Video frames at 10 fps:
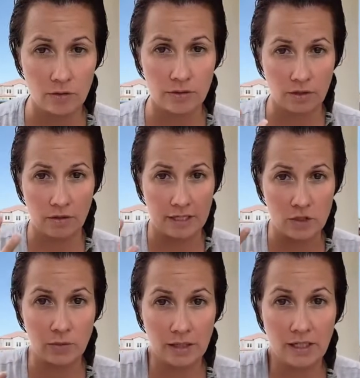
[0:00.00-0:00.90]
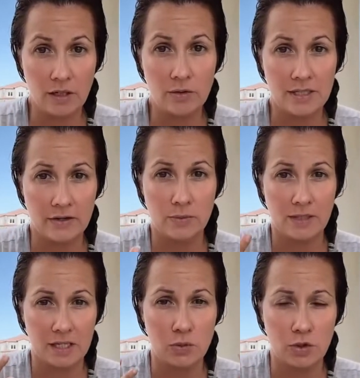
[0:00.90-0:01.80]
You know, that's what the ego tells me.
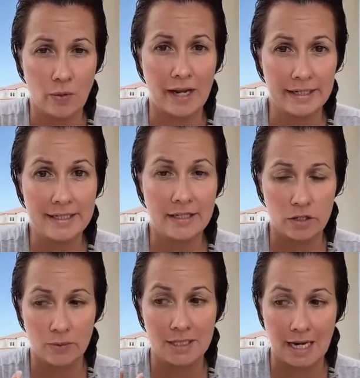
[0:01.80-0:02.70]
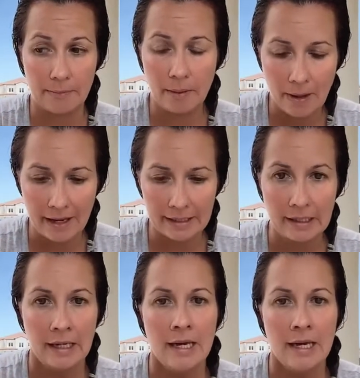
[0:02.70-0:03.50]
That's what duality tells me is that I'm a body